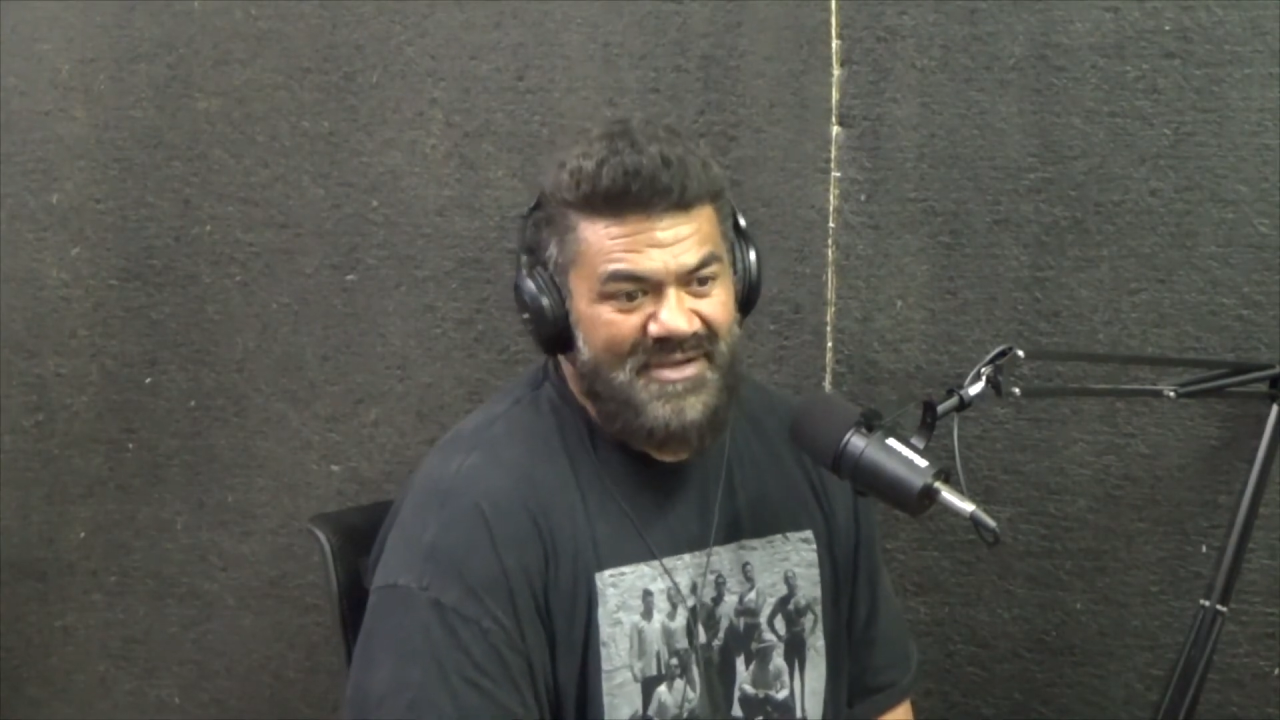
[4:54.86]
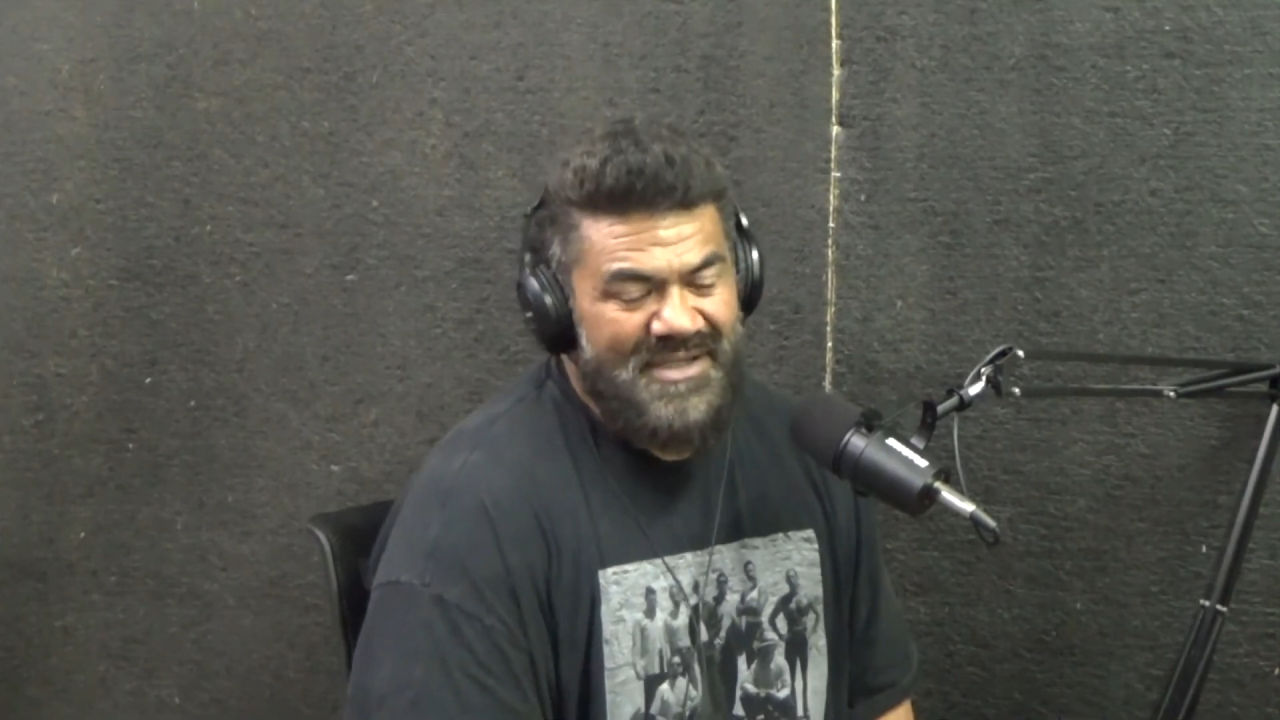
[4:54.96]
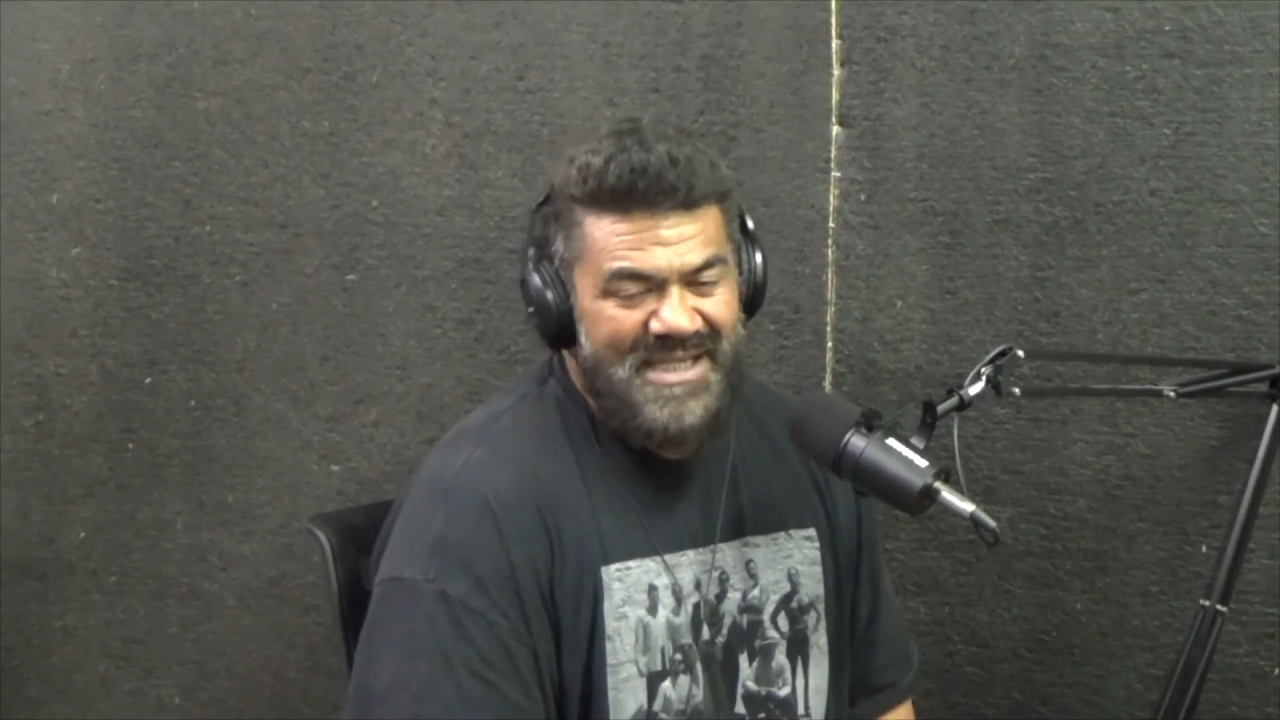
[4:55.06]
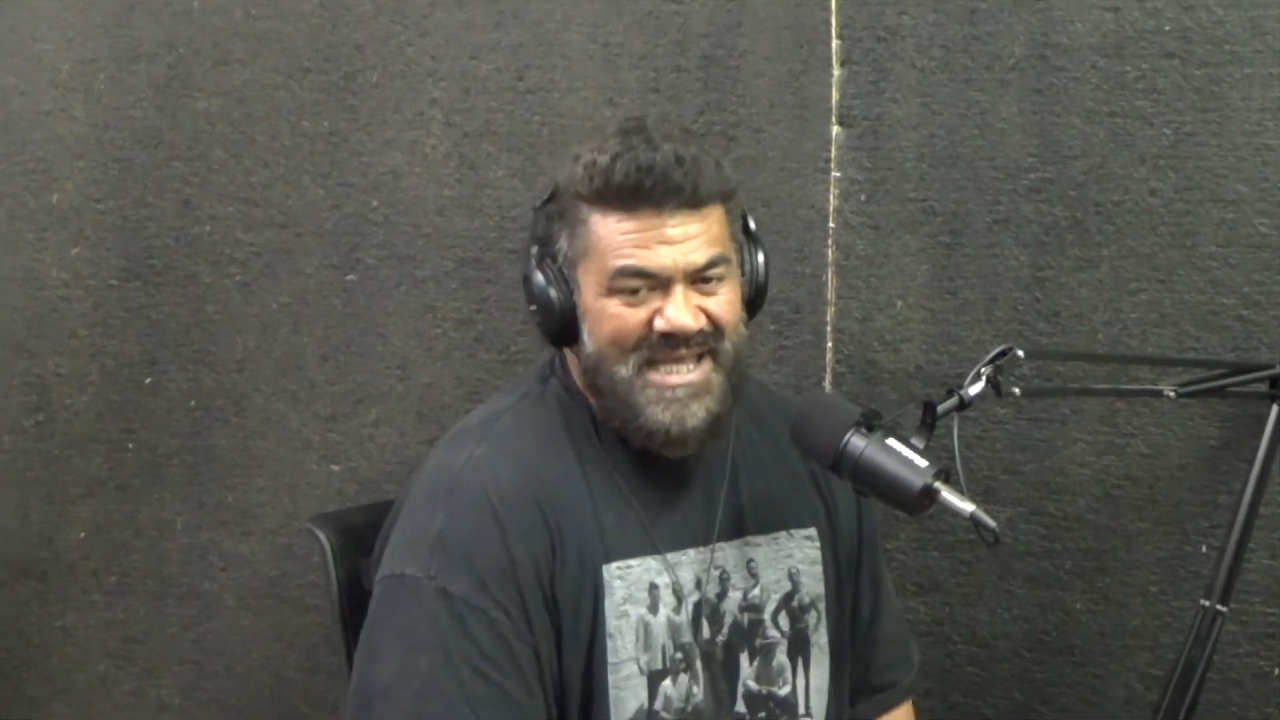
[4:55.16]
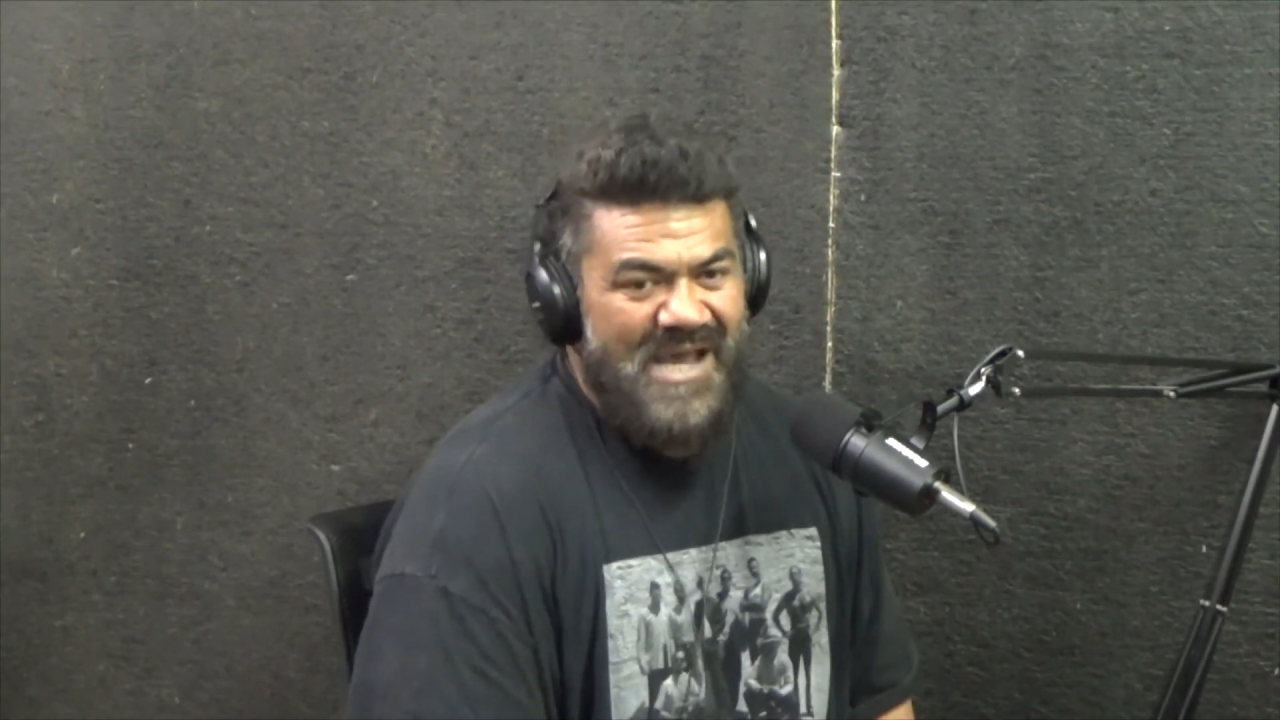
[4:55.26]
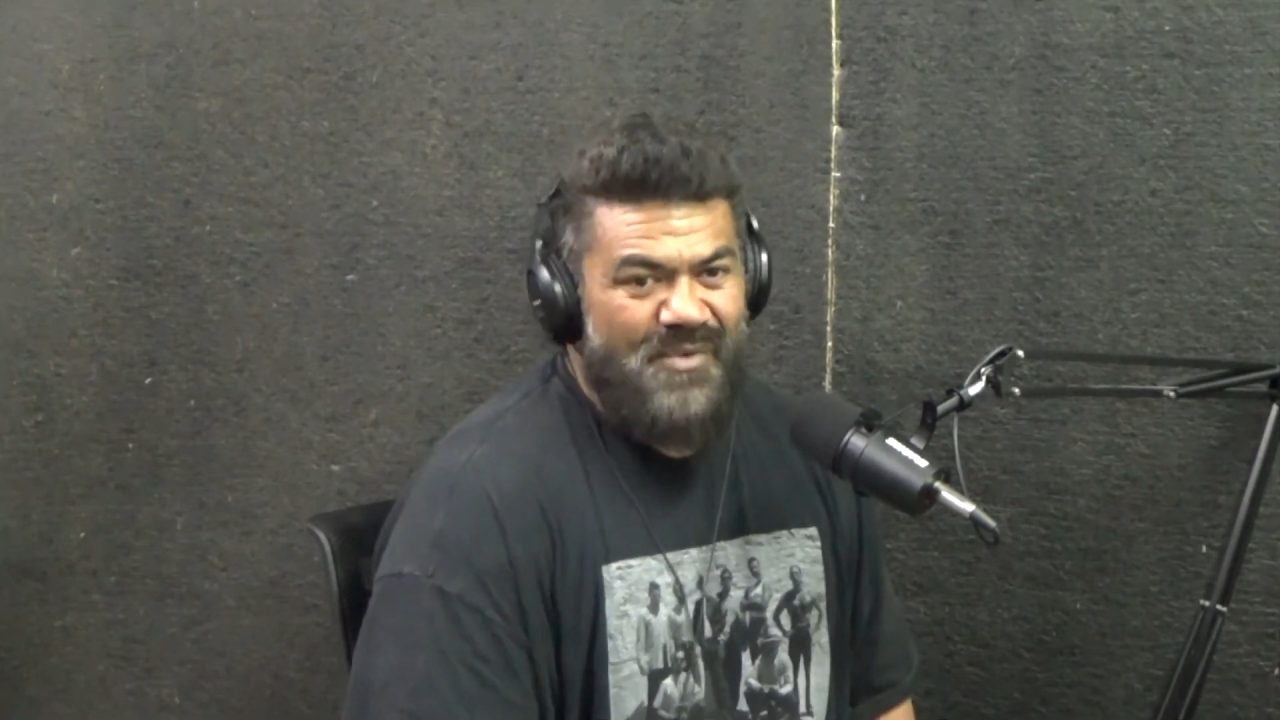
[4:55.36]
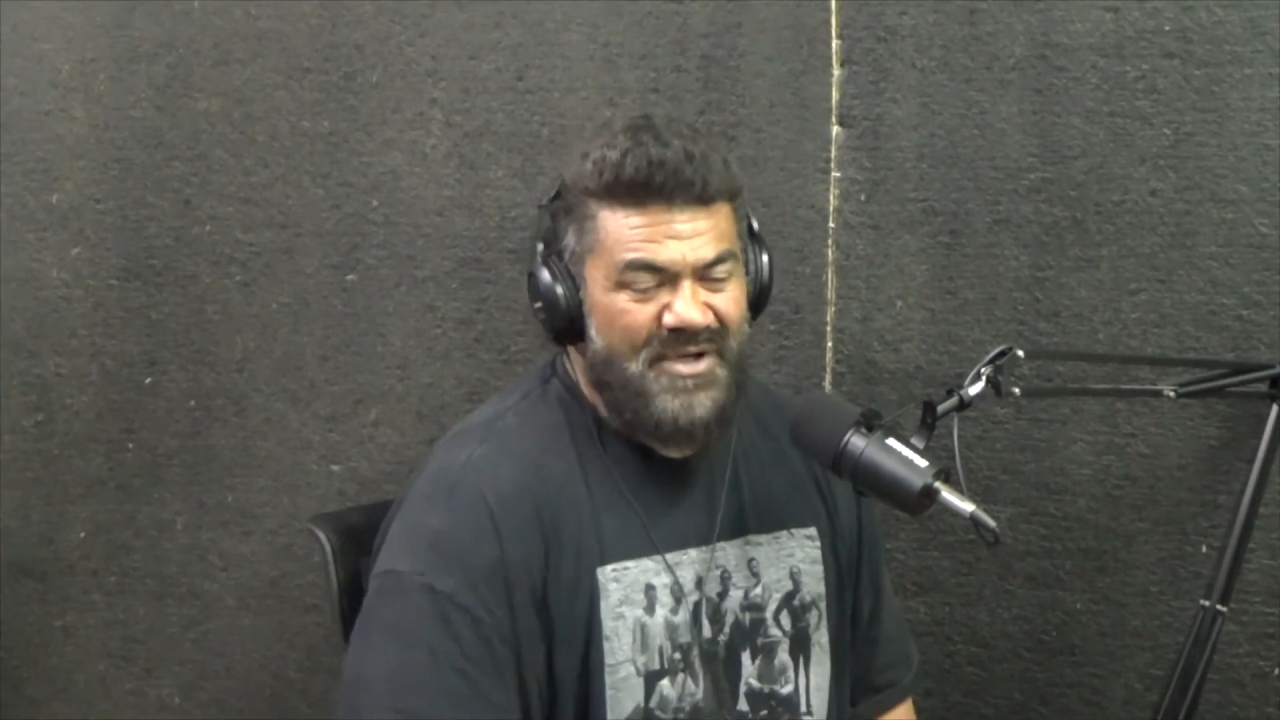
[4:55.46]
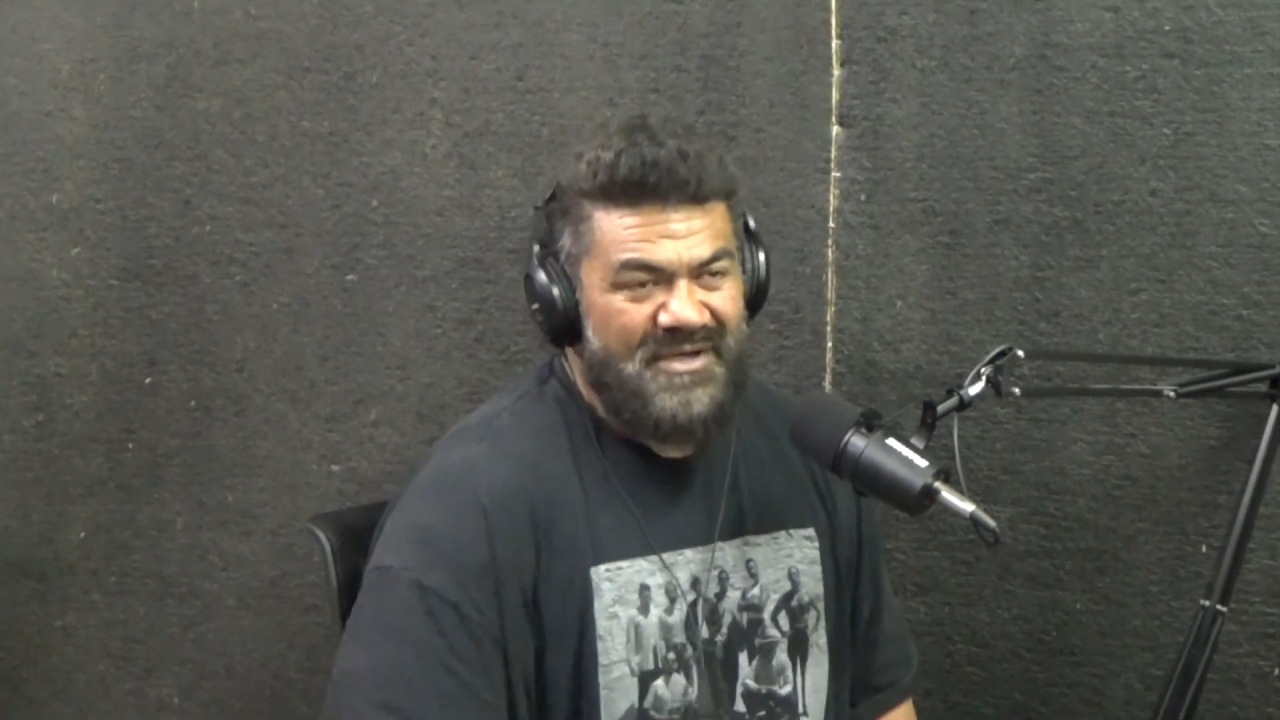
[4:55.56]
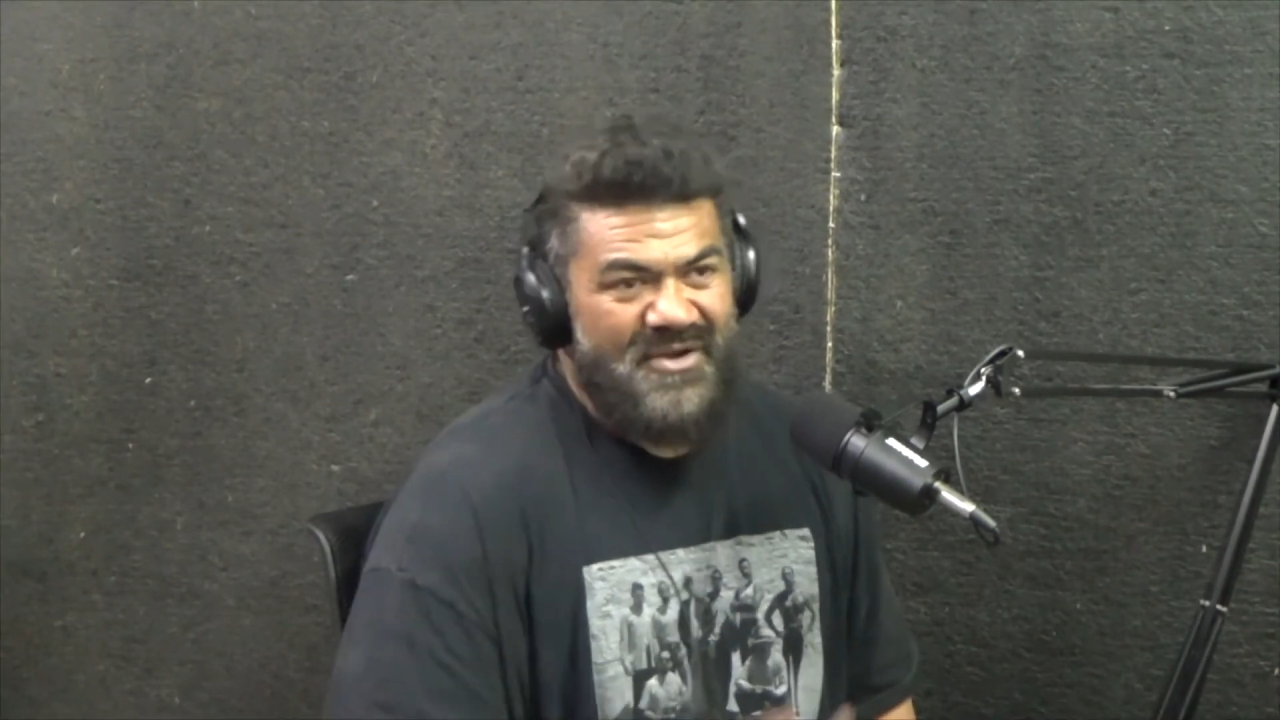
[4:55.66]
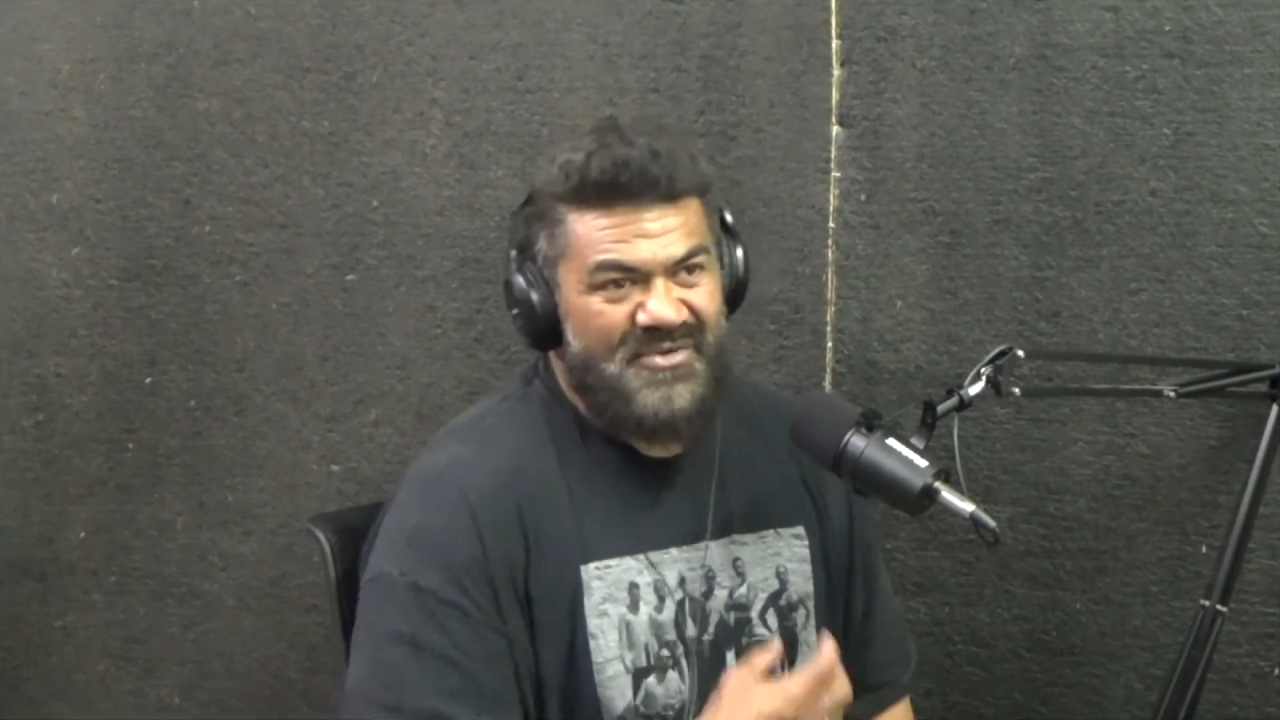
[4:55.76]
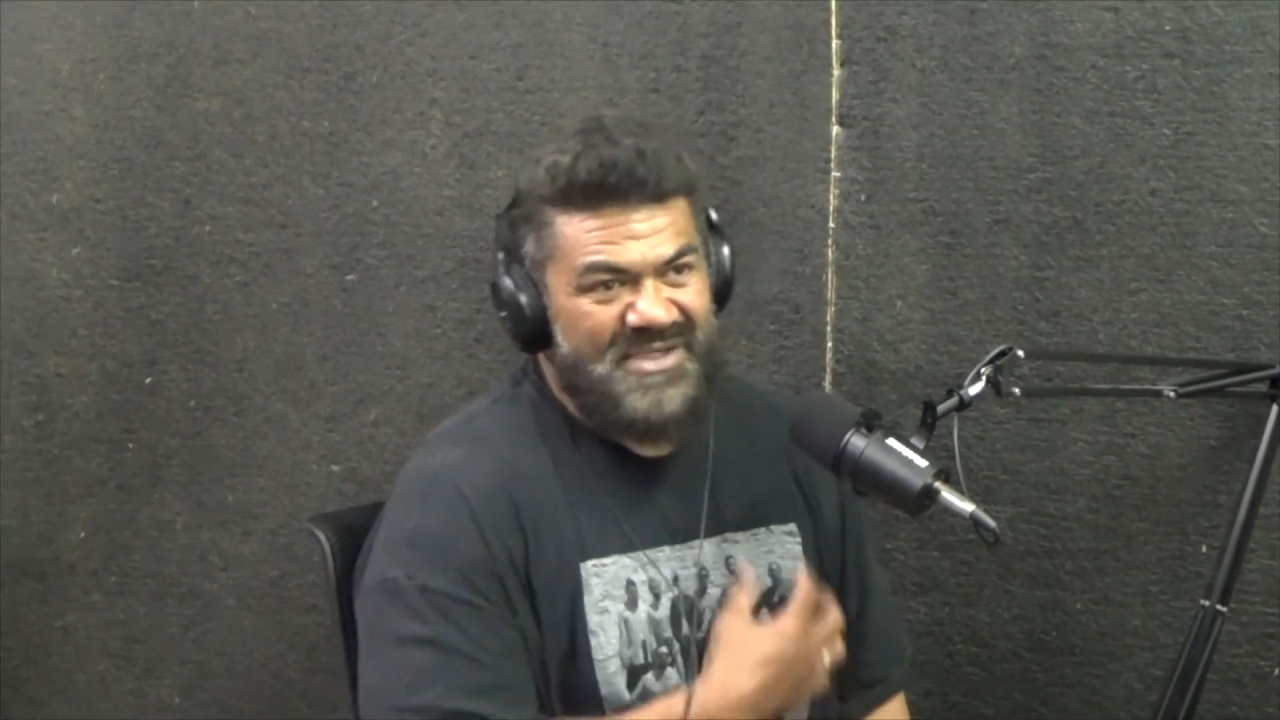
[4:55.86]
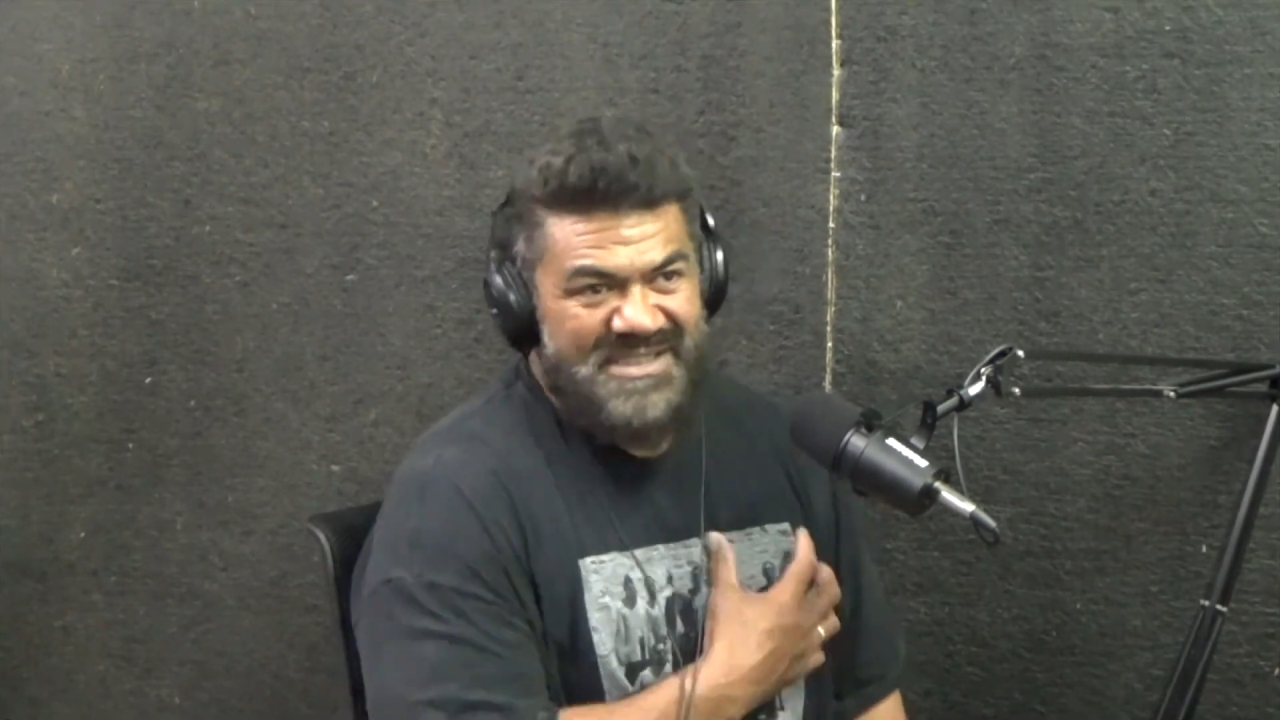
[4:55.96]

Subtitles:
I want to know